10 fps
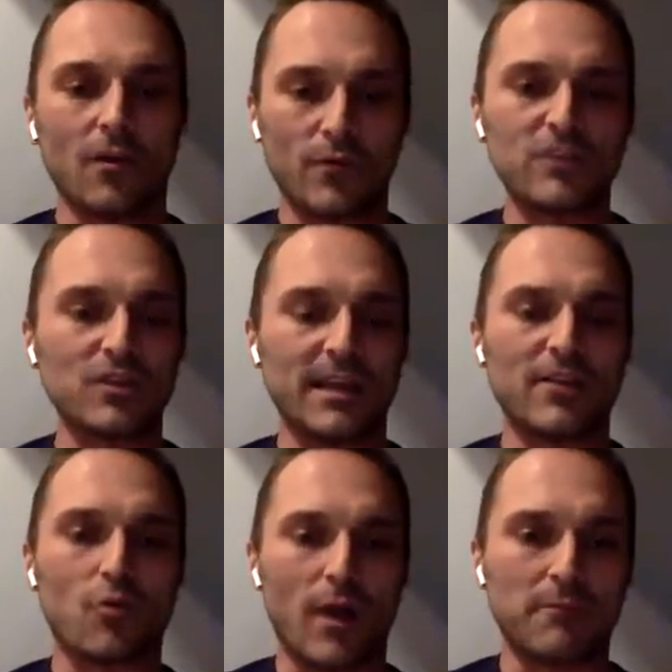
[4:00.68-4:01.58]
originally
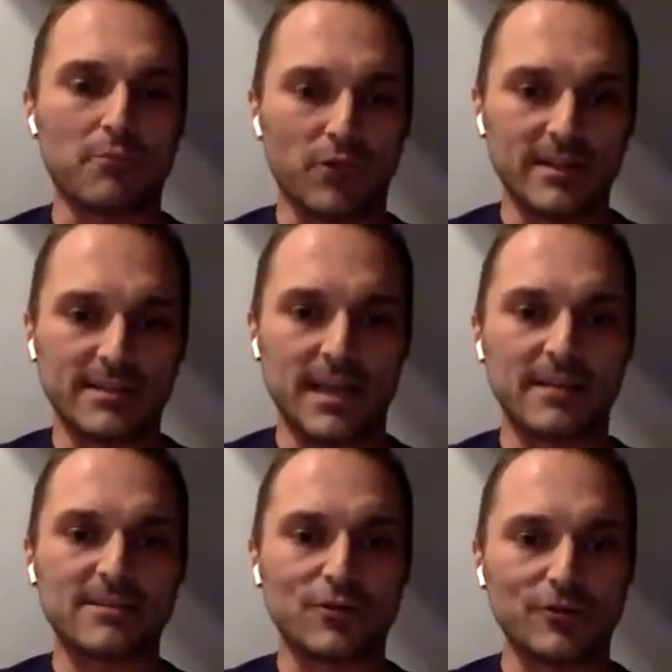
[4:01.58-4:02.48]
the Grand
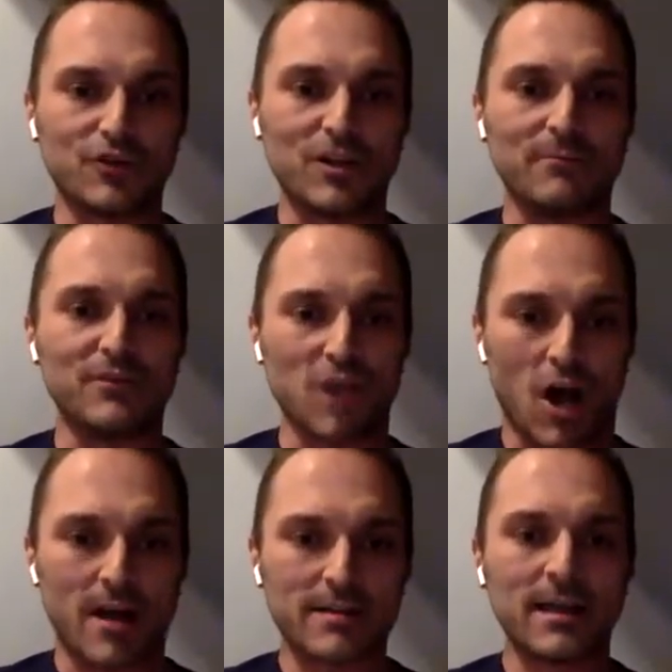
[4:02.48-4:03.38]
Princess cruise ship
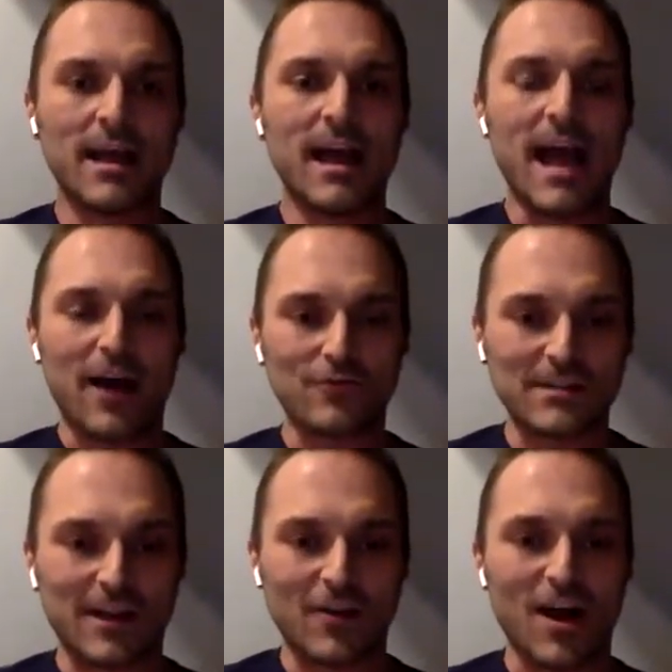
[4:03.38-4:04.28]
docked
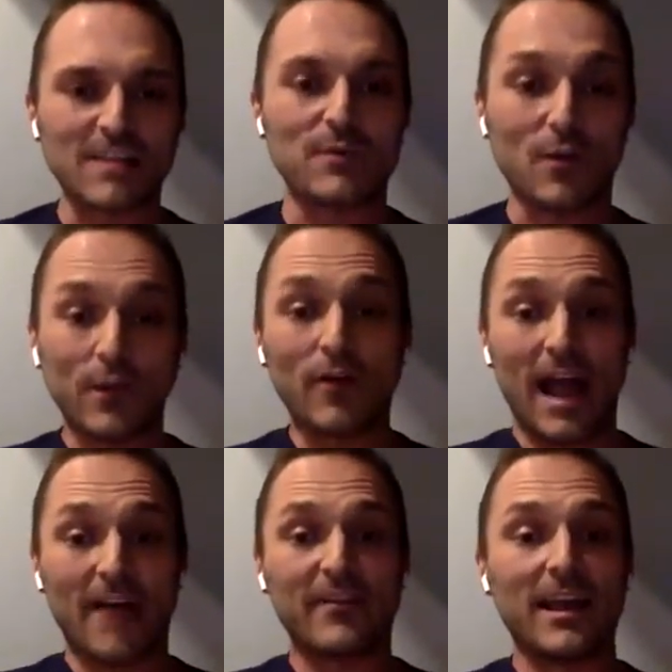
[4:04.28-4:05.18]
outside our hospital, and we were
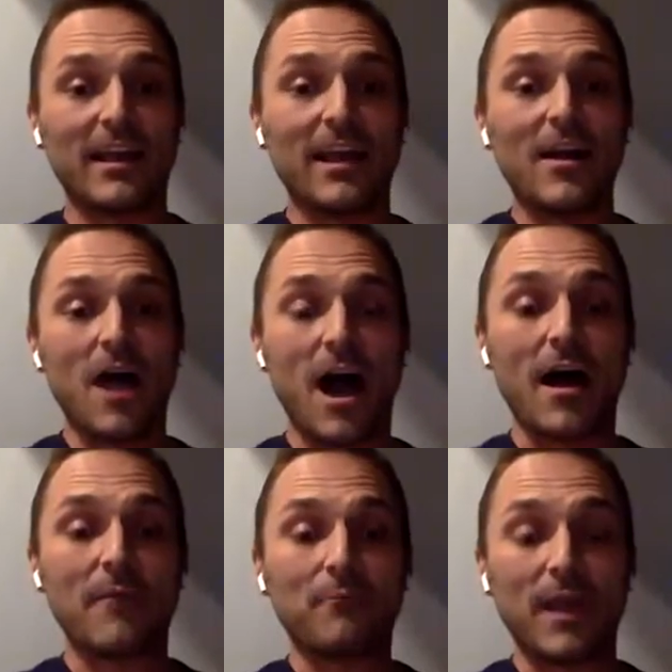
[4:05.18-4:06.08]
having
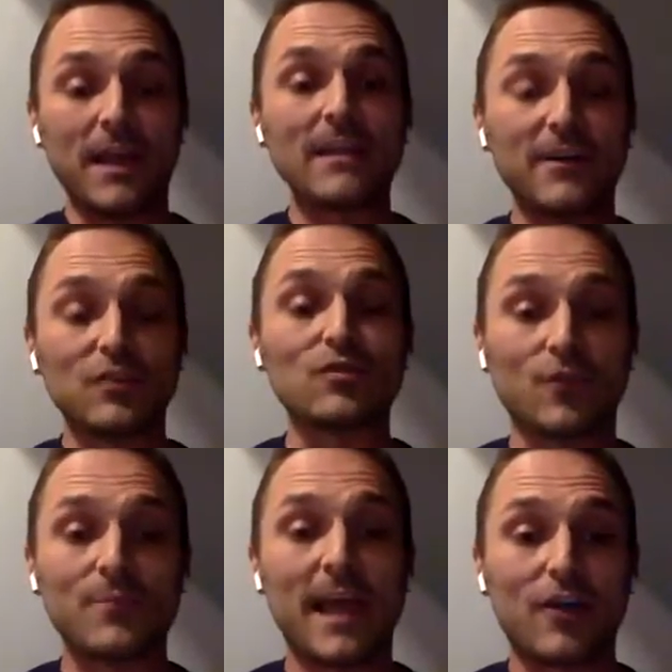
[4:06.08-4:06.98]
individuals
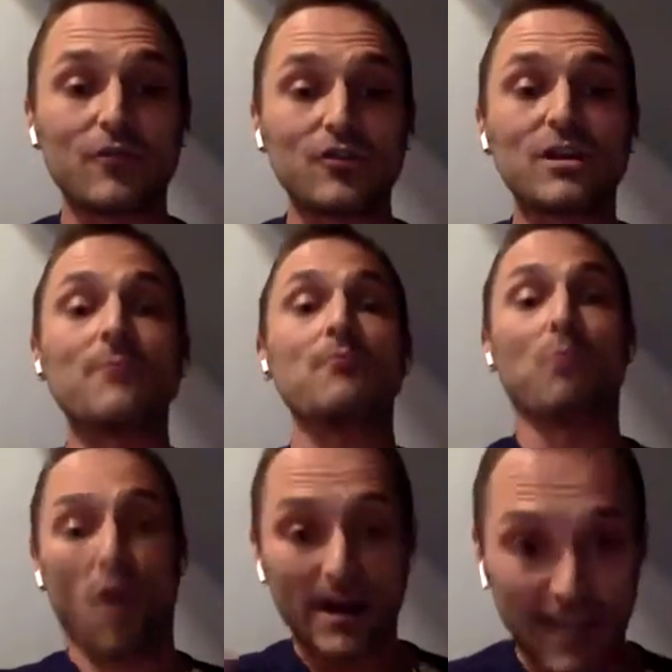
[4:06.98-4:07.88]
from that cruise ship
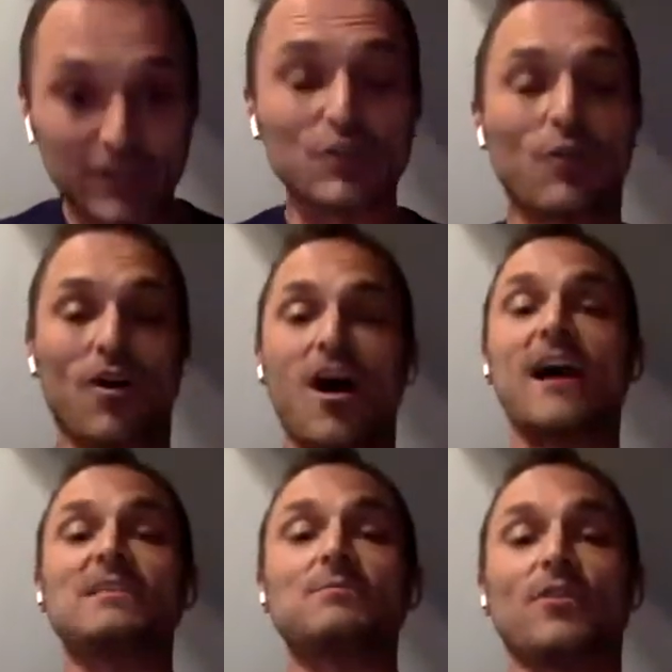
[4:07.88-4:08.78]
brought into our
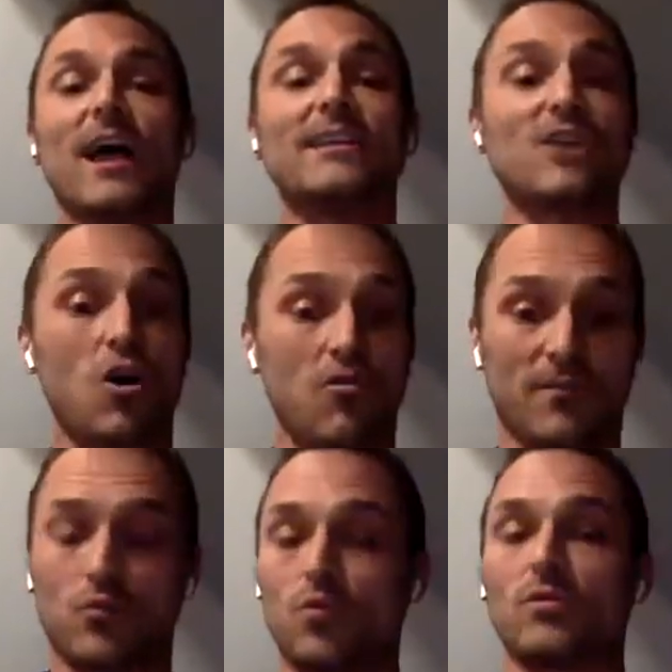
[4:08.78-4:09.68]
hospital as
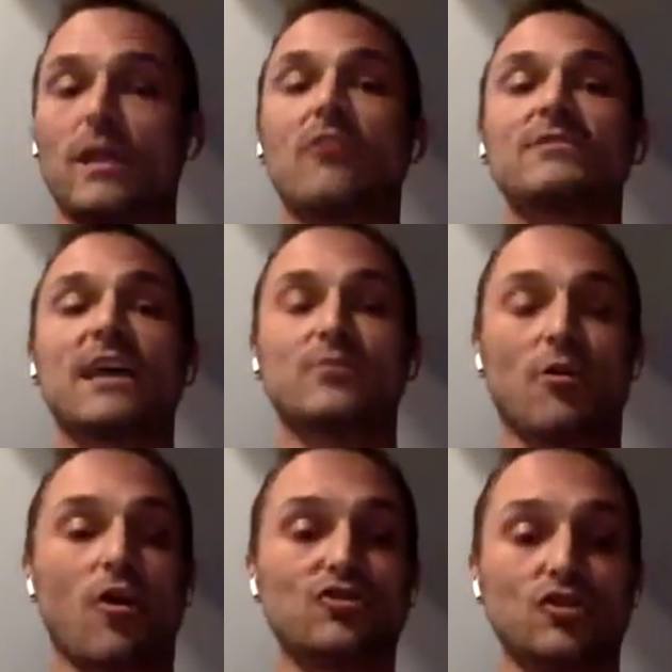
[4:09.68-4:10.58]
COVID rule-outs, as we
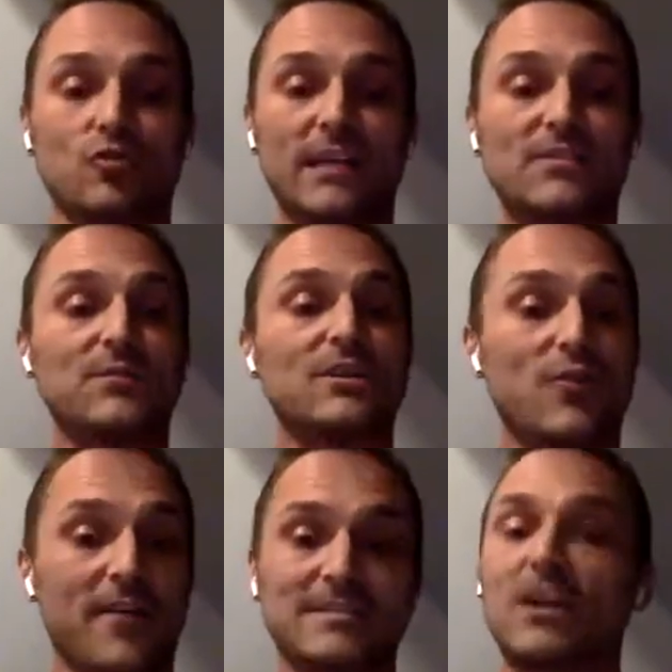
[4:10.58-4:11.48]
were also transferring to
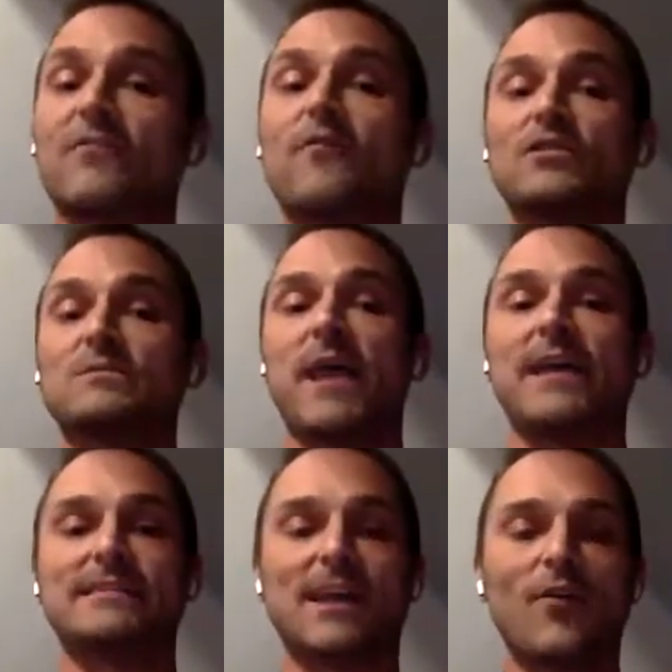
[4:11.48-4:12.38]
Travis Air Force
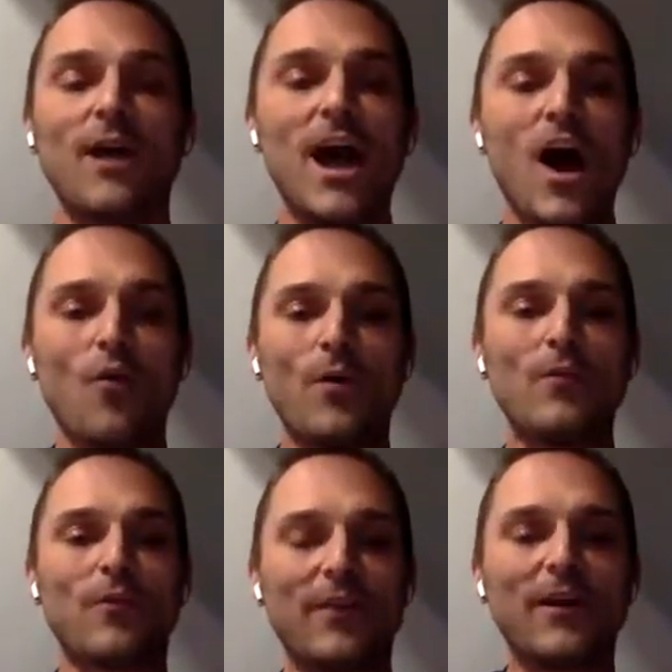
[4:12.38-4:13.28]
Base. So we
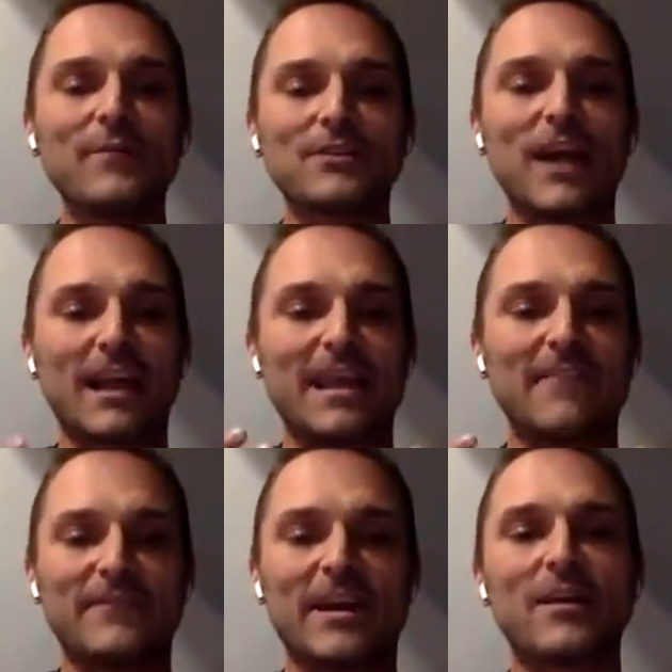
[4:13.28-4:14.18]
were very much at that
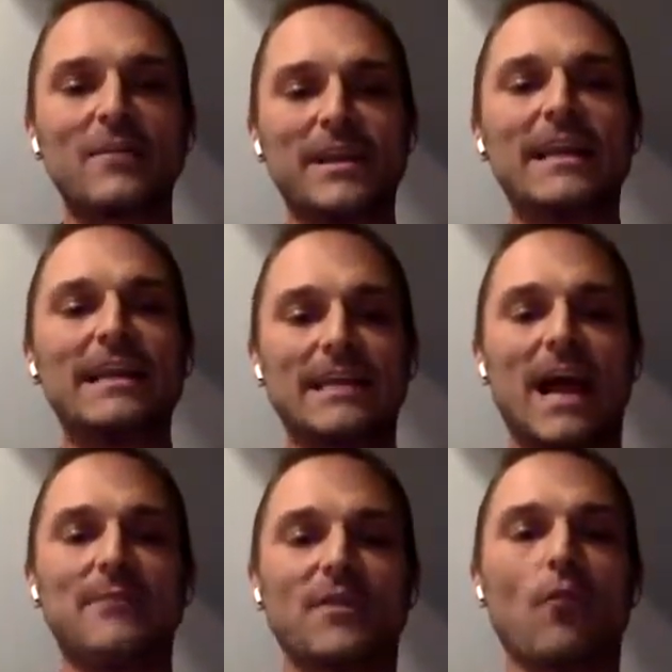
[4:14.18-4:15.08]
very beginning
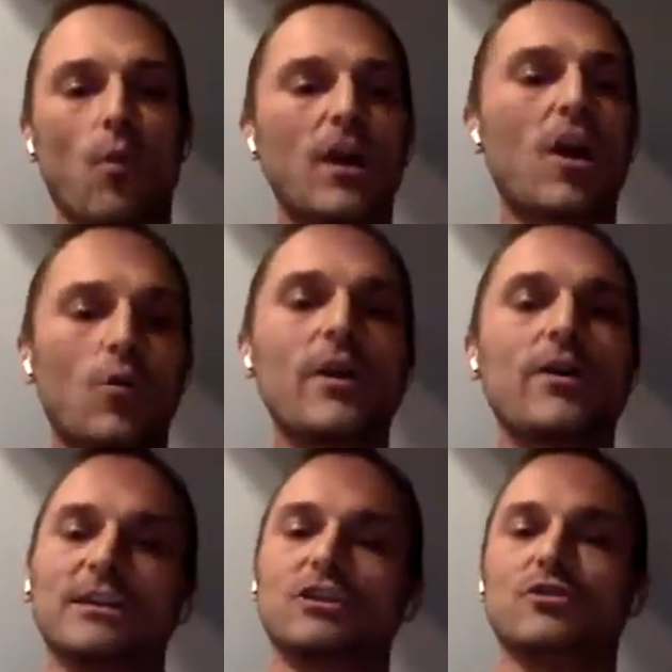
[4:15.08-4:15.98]
times of what are we
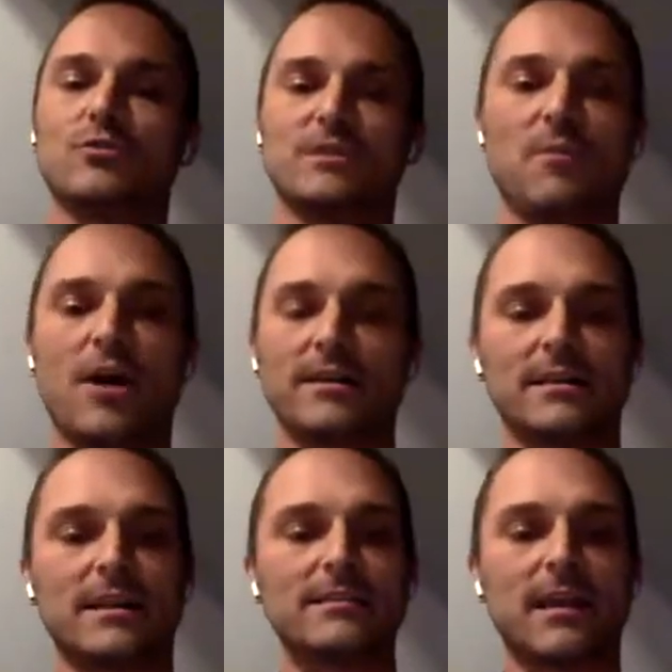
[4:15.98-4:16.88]
going to do to respond to this?